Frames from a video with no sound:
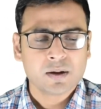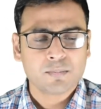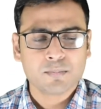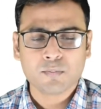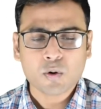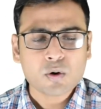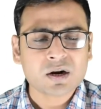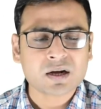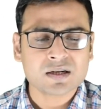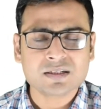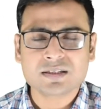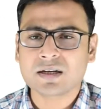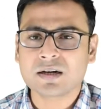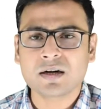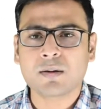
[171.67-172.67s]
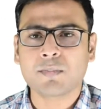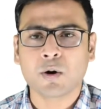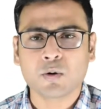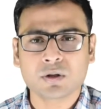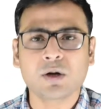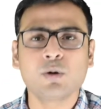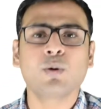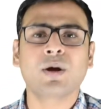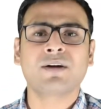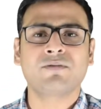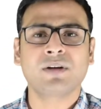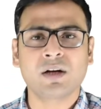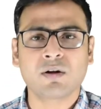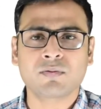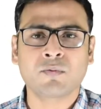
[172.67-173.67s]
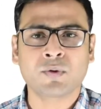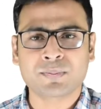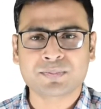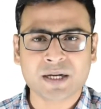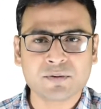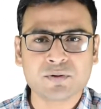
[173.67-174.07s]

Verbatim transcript: more concerned about the look and feel of the website,